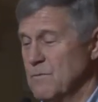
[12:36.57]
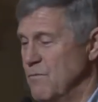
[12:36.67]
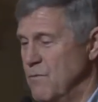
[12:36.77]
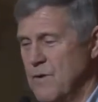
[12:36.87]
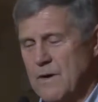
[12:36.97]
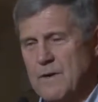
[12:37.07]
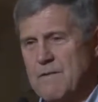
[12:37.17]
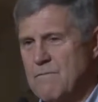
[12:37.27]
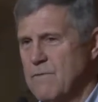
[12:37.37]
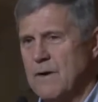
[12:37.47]
very,
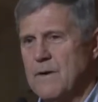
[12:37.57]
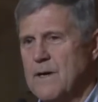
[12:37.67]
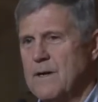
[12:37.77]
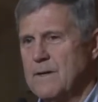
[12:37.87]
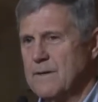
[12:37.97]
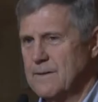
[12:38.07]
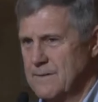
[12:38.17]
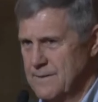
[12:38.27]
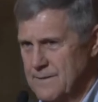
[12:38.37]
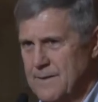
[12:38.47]
very
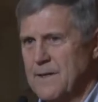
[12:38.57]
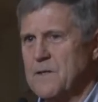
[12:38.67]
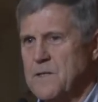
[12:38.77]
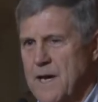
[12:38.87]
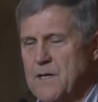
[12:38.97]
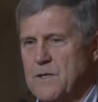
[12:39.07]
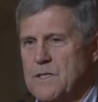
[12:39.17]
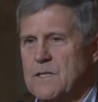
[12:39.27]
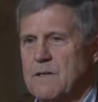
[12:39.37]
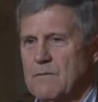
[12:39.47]

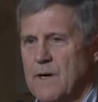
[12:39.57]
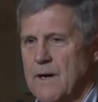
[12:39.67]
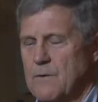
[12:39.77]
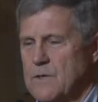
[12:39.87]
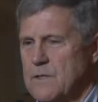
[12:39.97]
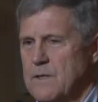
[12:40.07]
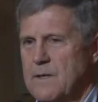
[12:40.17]
contagious virus